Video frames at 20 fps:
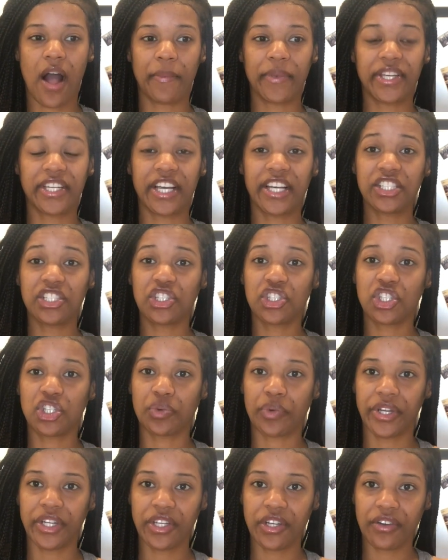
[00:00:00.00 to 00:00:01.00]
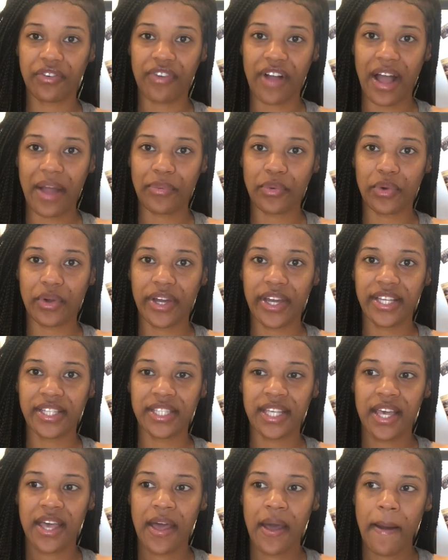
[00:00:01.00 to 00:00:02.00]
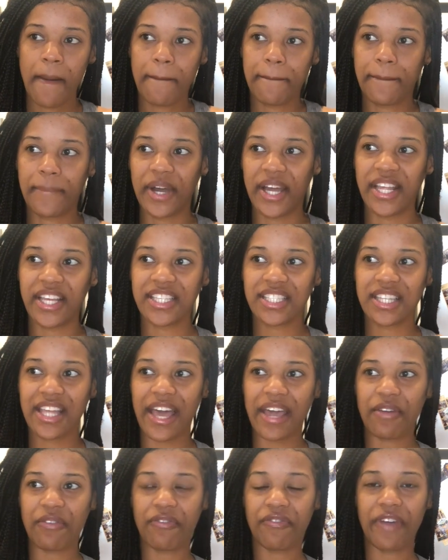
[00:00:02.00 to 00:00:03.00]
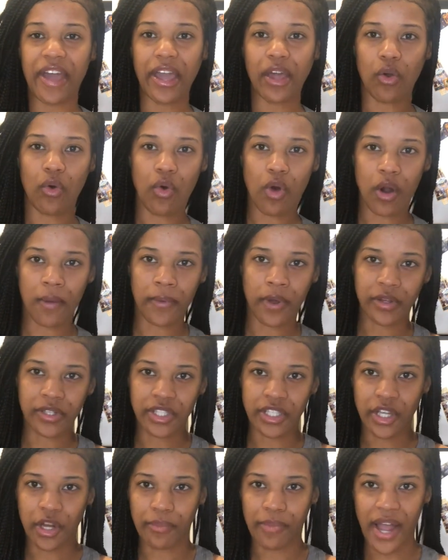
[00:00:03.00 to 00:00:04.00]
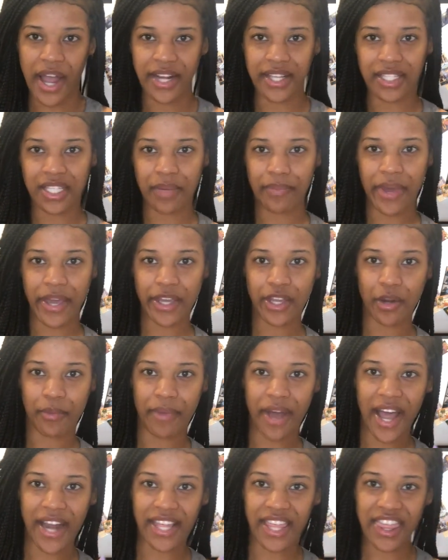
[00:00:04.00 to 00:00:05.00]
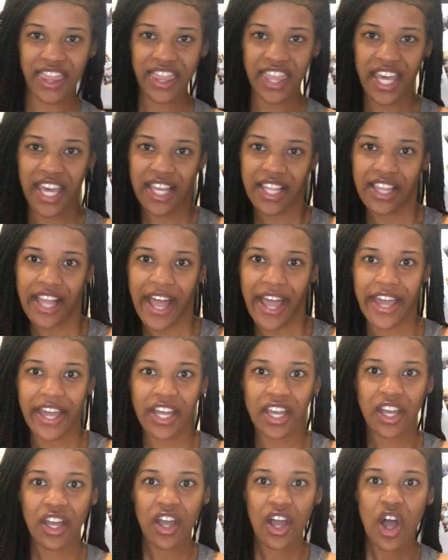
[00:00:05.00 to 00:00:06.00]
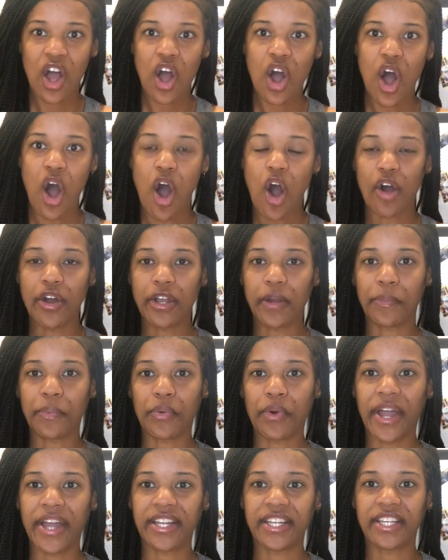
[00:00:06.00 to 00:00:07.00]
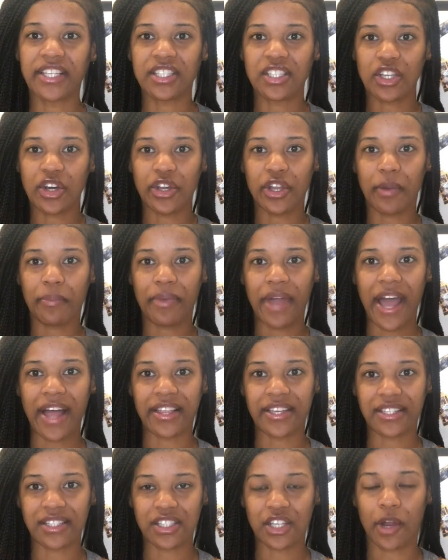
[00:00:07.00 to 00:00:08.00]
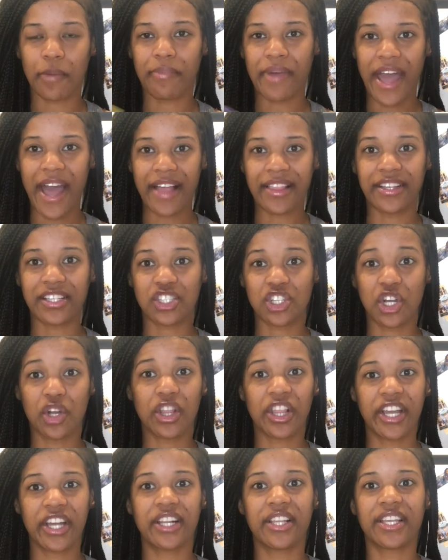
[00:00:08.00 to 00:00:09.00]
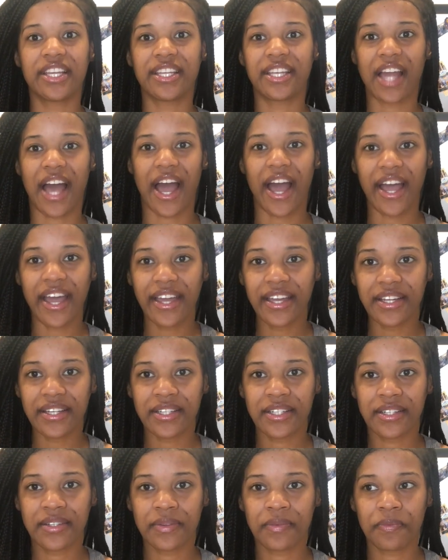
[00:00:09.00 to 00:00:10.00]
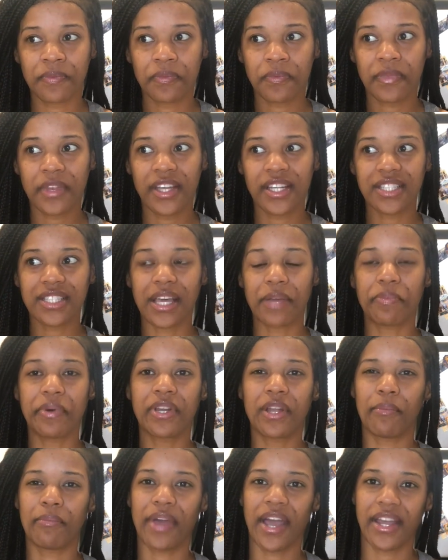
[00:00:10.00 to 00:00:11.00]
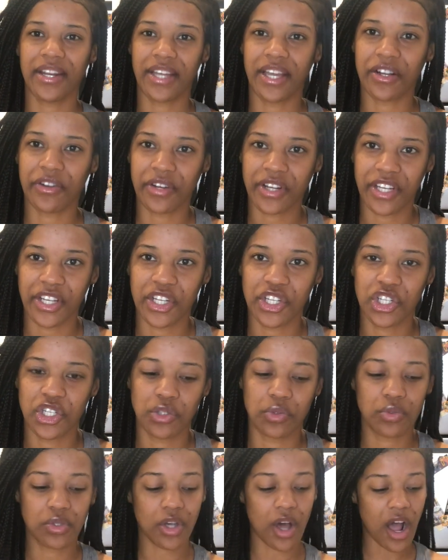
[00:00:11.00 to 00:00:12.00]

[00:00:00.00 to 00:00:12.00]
It doesn't shrink your fibroids, but it's like fake hormones in your body to make your body think like, oh, you're pregnant, so you're balanced. You're literally not. And it's like putting a Band-Aid on an issue. So